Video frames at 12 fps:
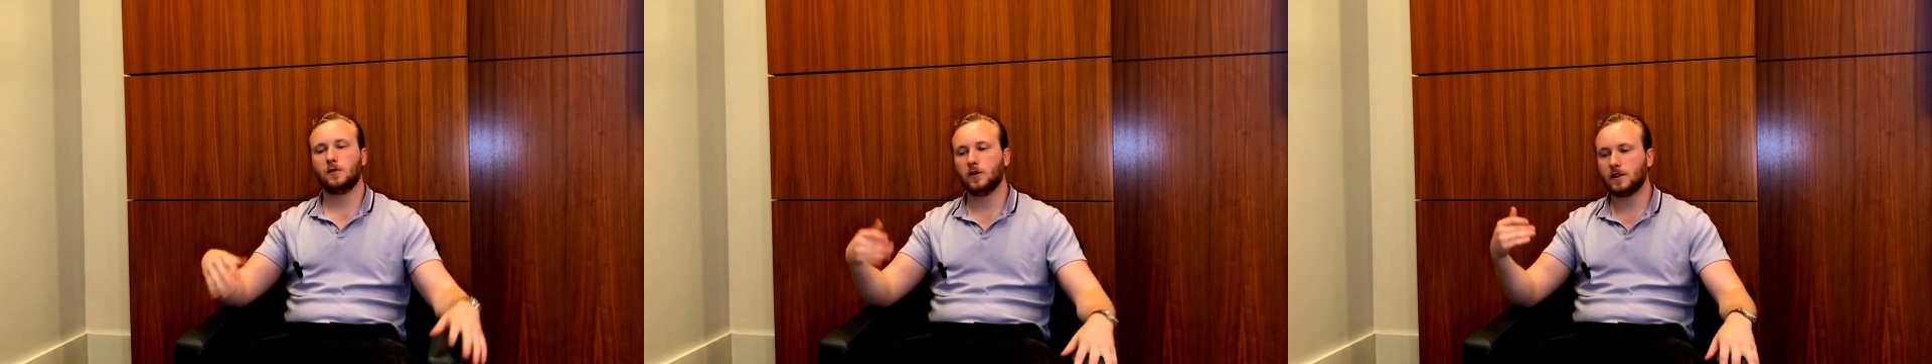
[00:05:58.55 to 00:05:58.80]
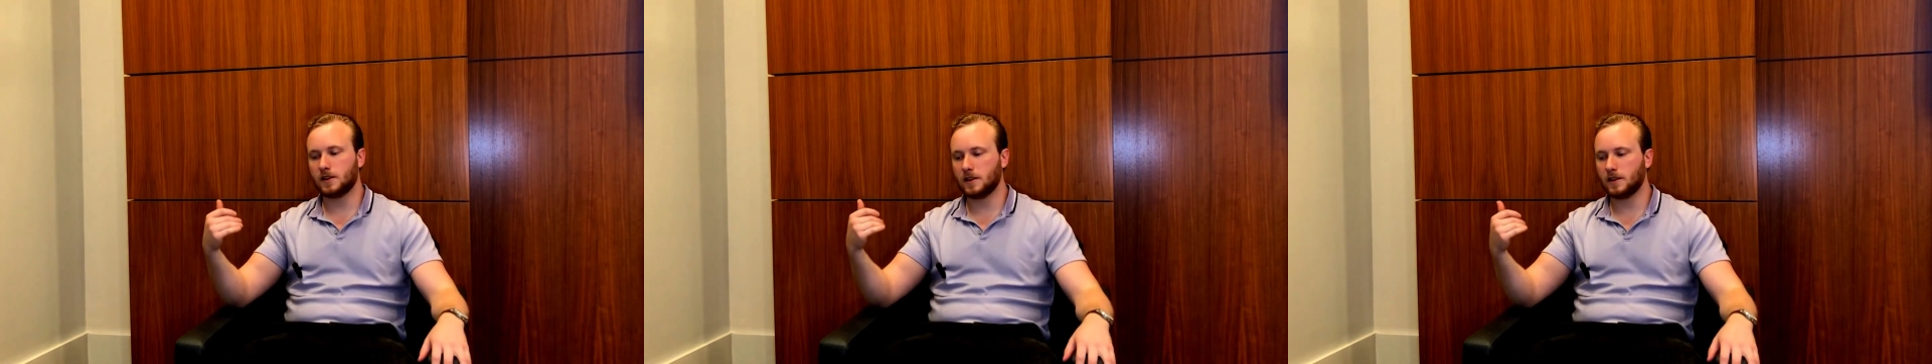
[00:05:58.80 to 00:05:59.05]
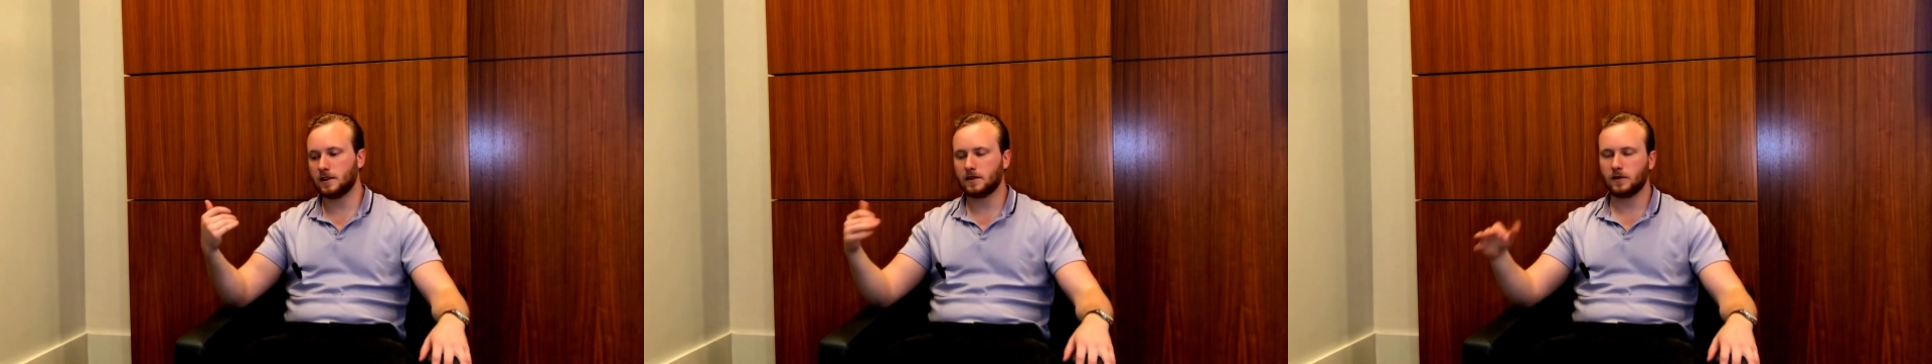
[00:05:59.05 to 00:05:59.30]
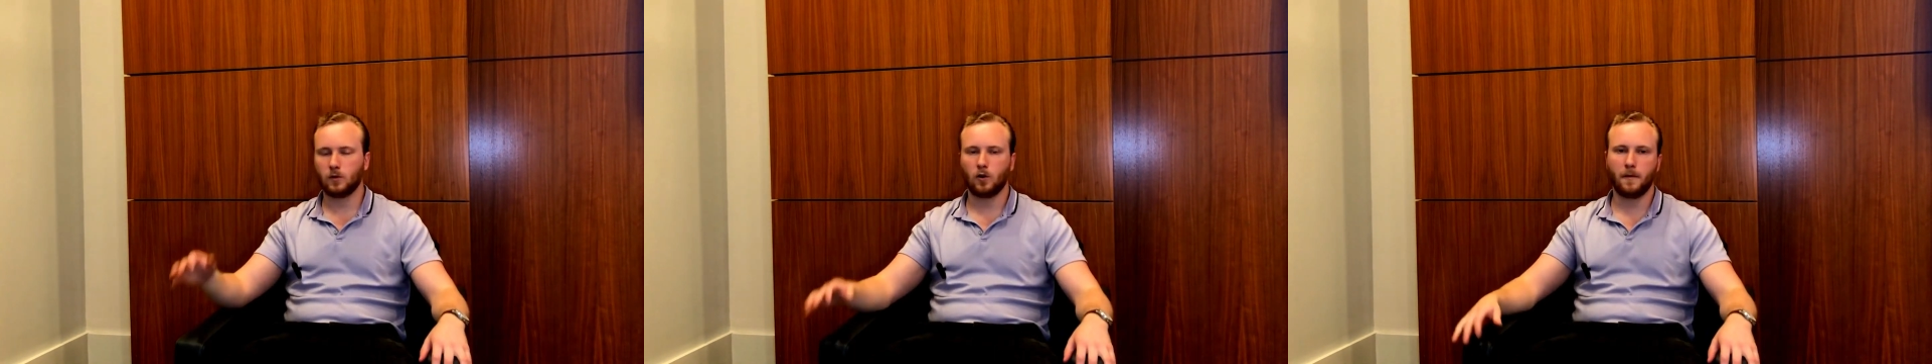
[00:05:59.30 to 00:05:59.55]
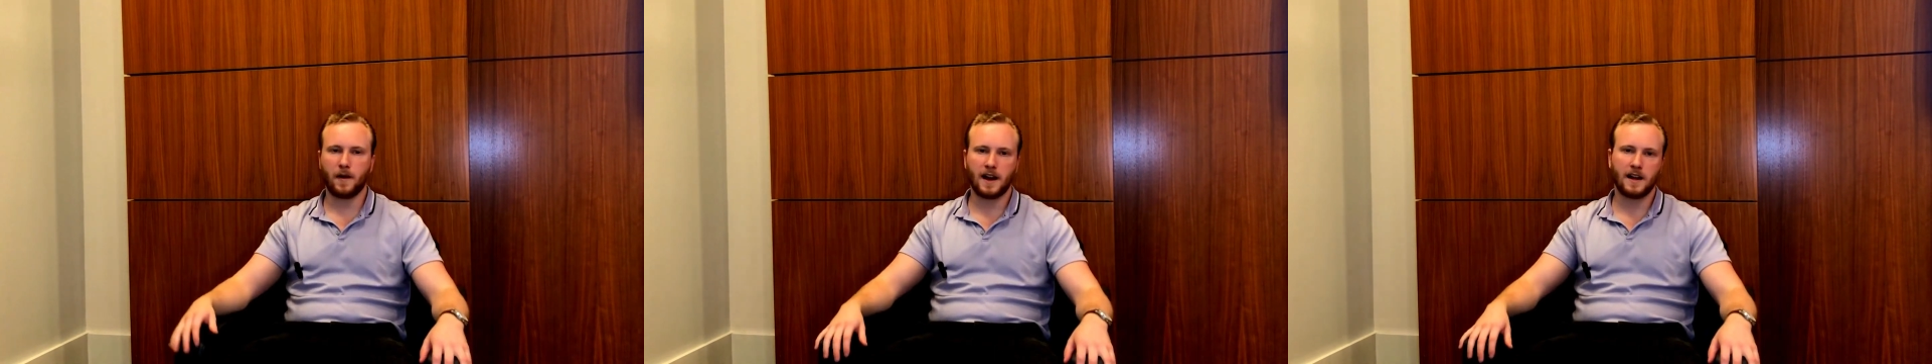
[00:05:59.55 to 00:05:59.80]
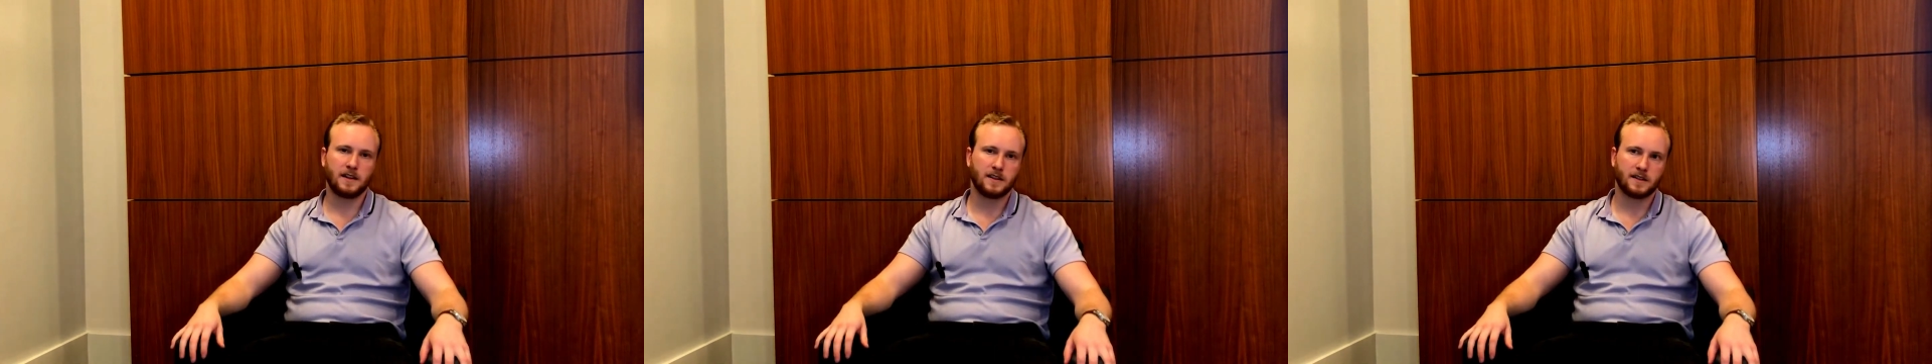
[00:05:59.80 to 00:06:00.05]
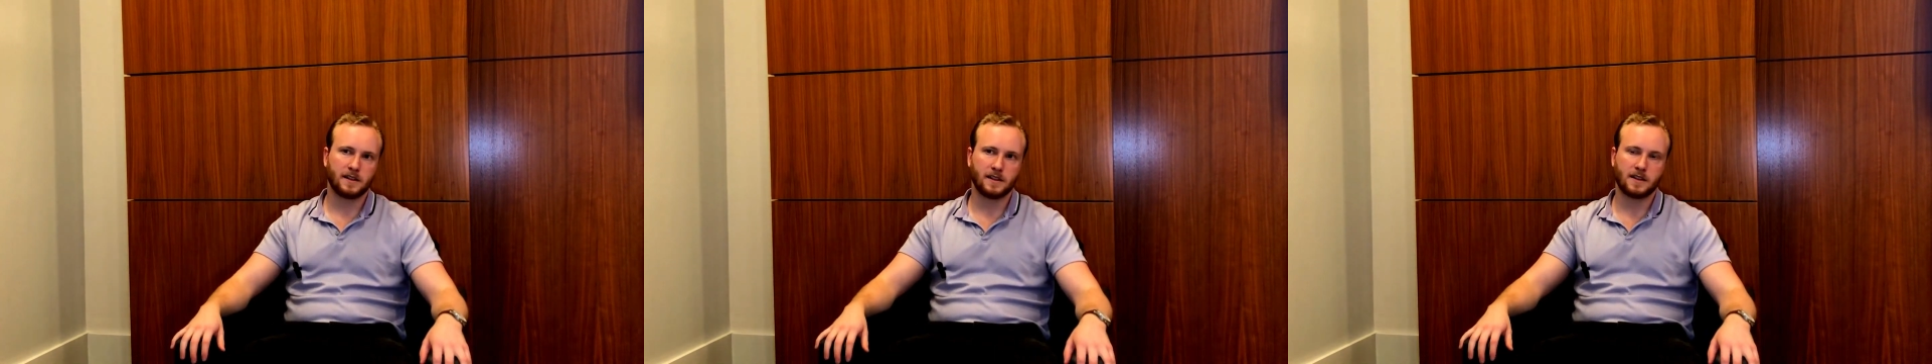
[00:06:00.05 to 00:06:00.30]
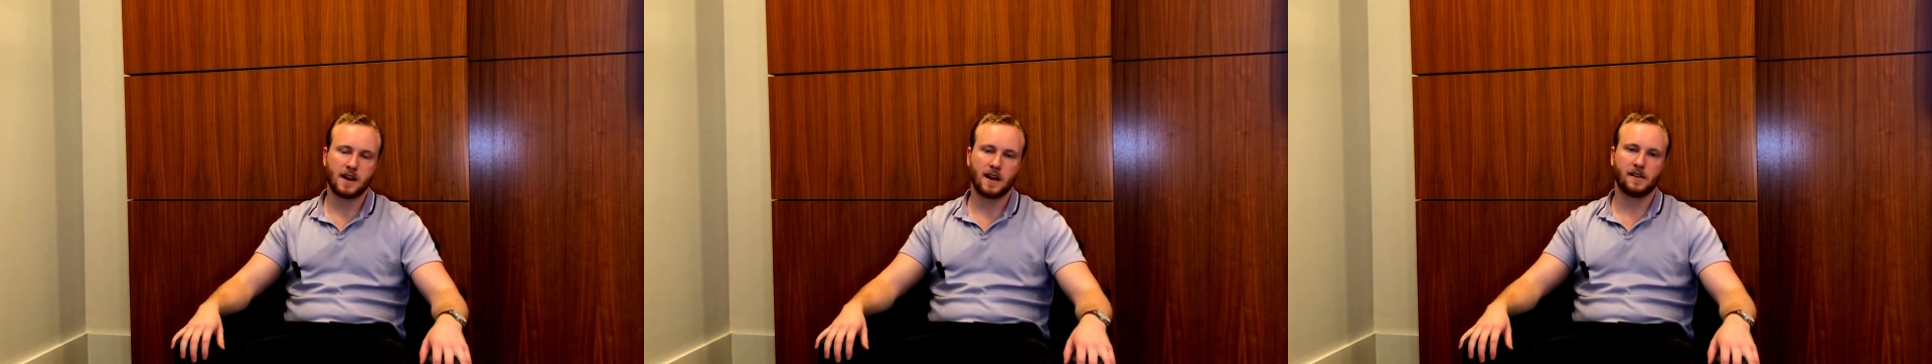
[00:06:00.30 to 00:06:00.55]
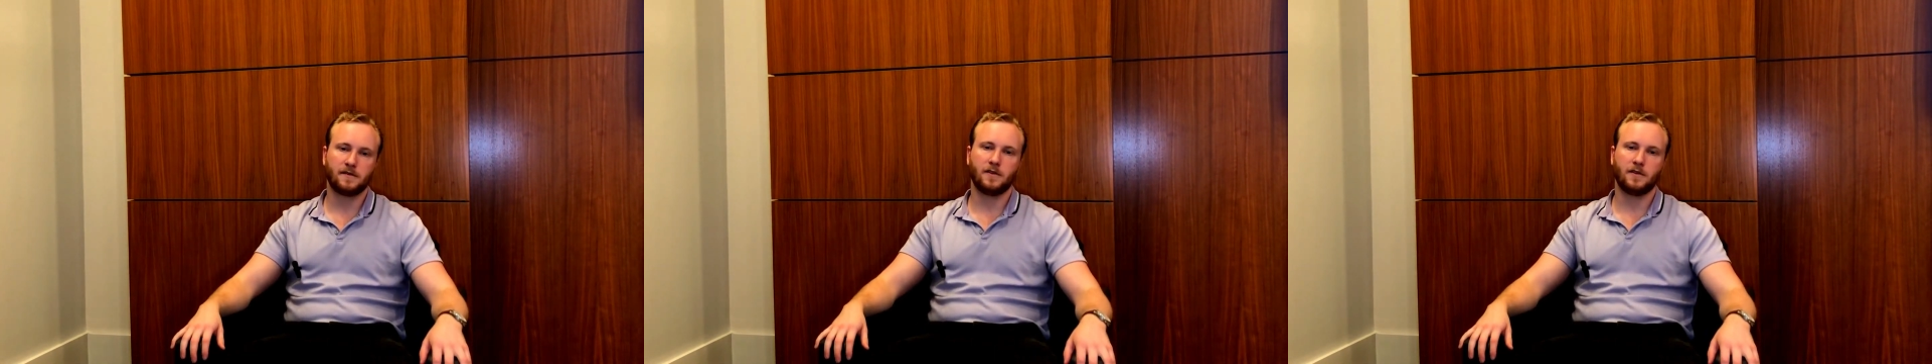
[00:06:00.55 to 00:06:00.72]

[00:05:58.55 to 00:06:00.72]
which is what my agency has